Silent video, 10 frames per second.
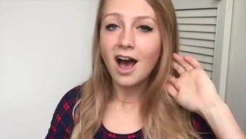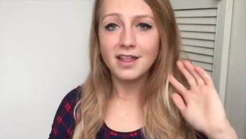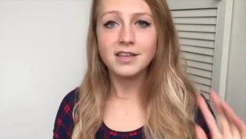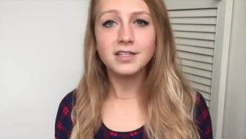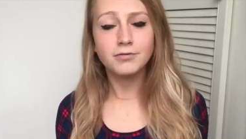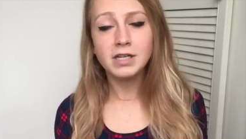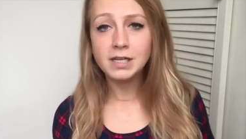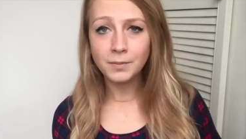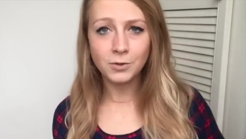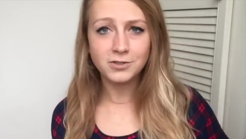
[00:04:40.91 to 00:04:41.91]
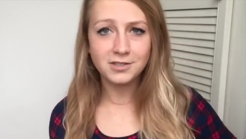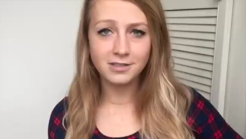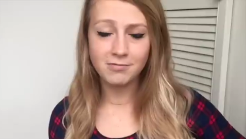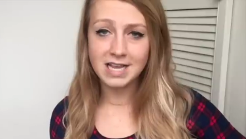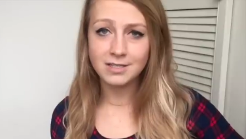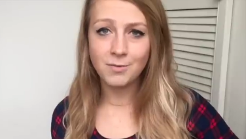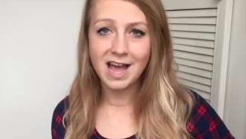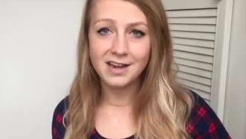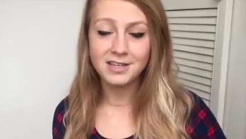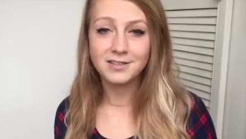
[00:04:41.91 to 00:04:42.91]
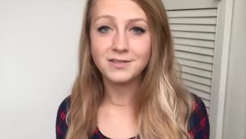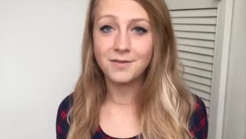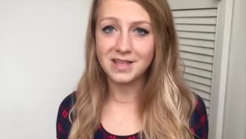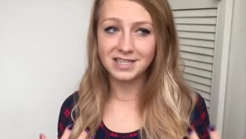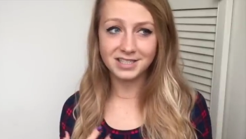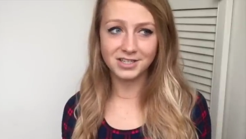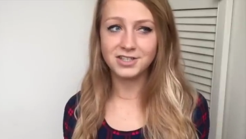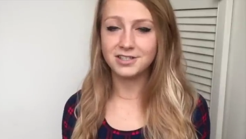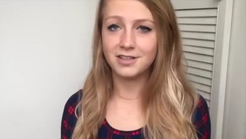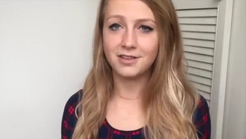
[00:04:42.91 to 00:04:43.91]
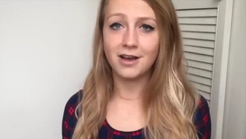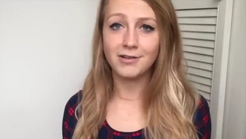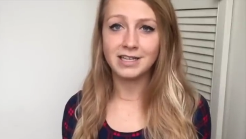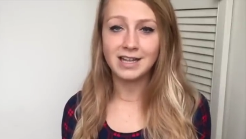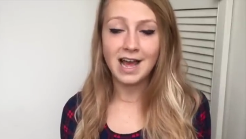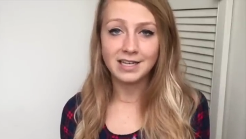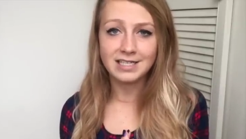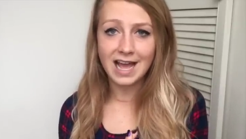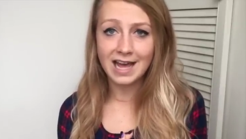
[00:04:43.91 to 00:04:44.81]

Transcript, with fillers: I think it's really important to raise awareness of something such as the thyroid gland,